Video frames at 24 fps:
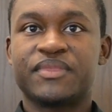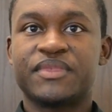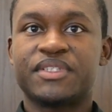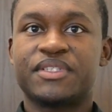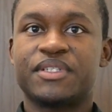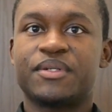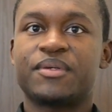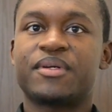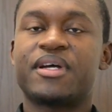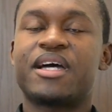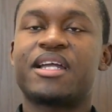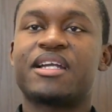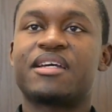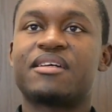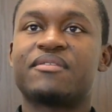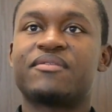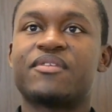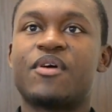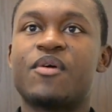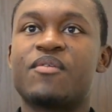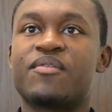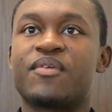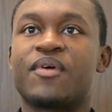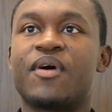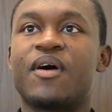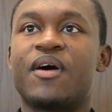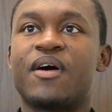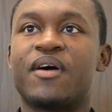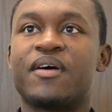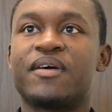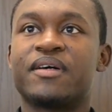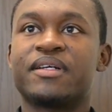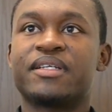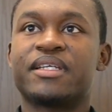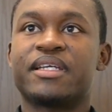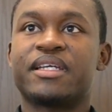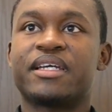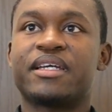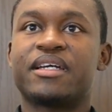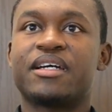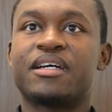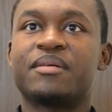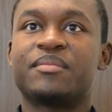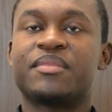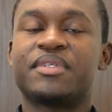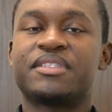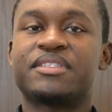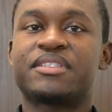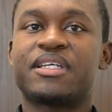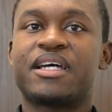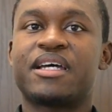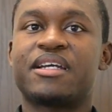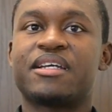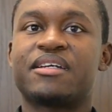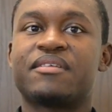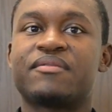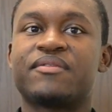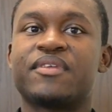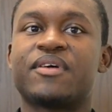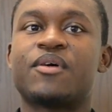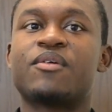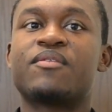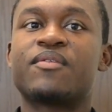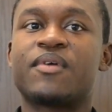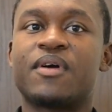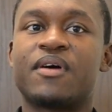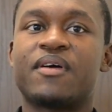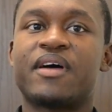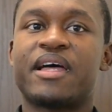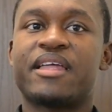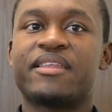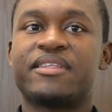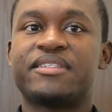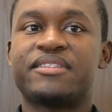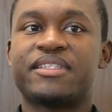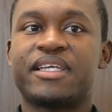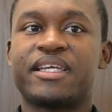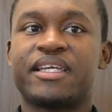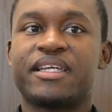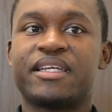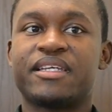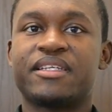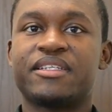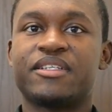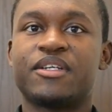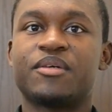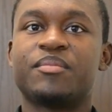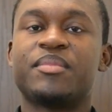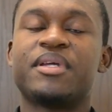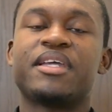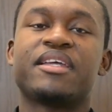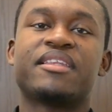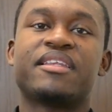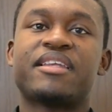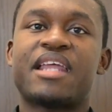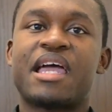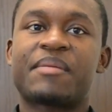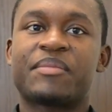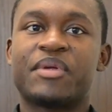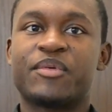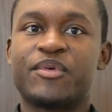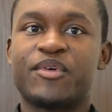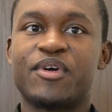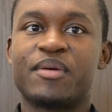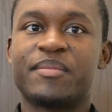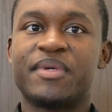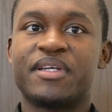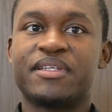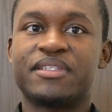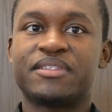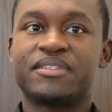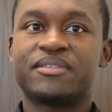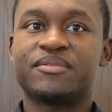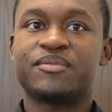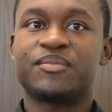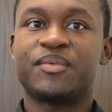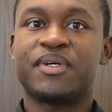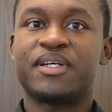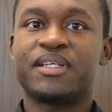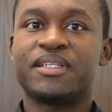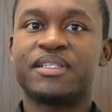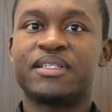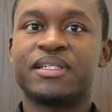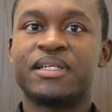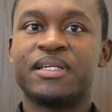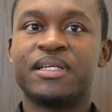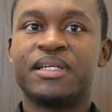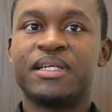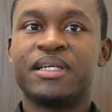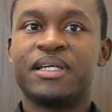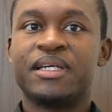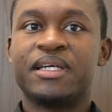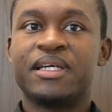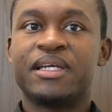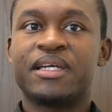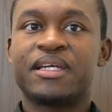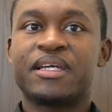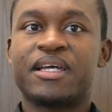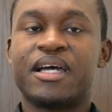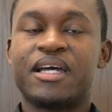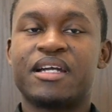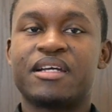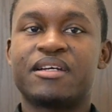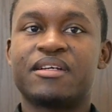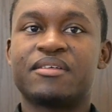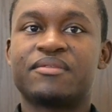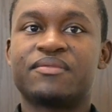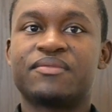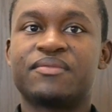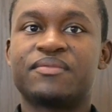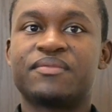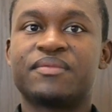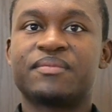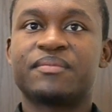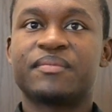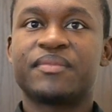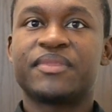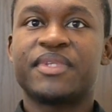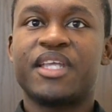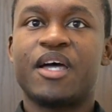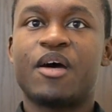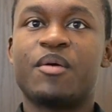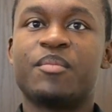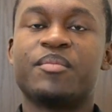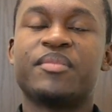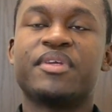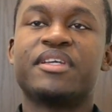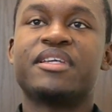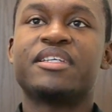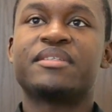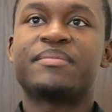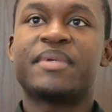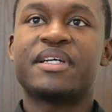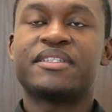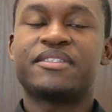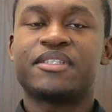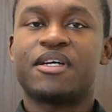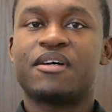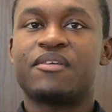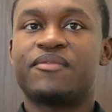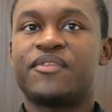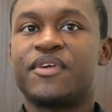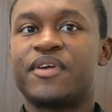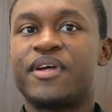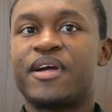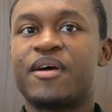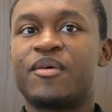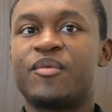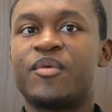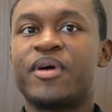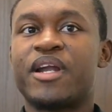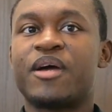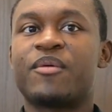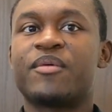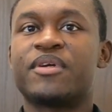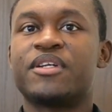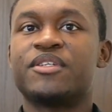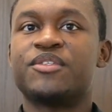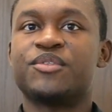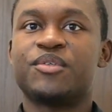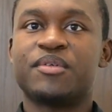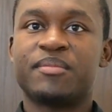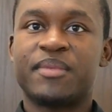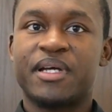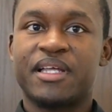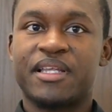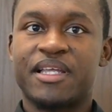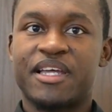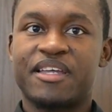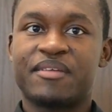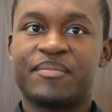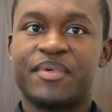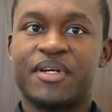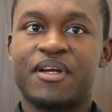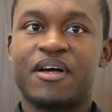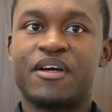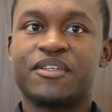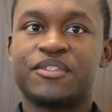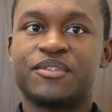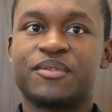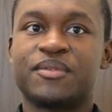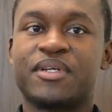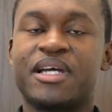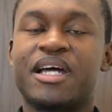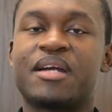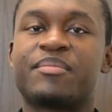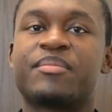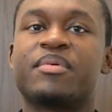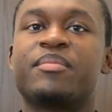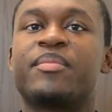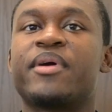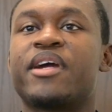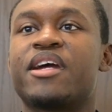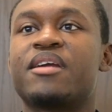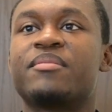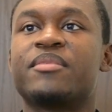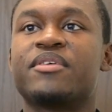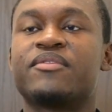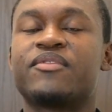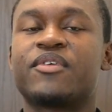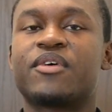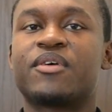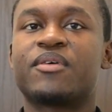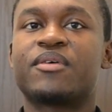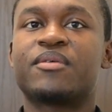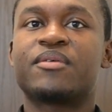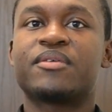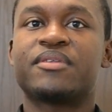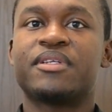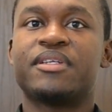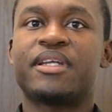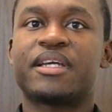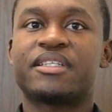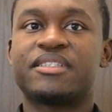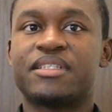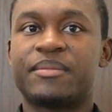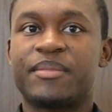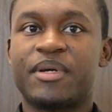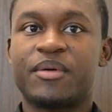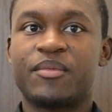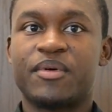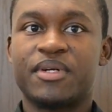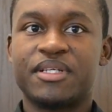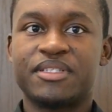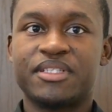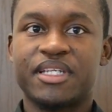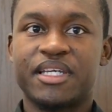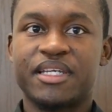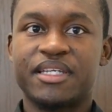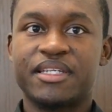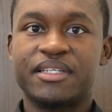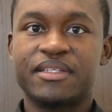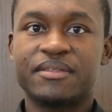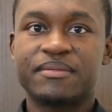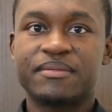So kind of overall, it's kind of the overall, I'd say, being in the NACME program, this is one kind of helped me as myself figure out what I want to do with my life, but also kind of prepared me for the next step I want to take.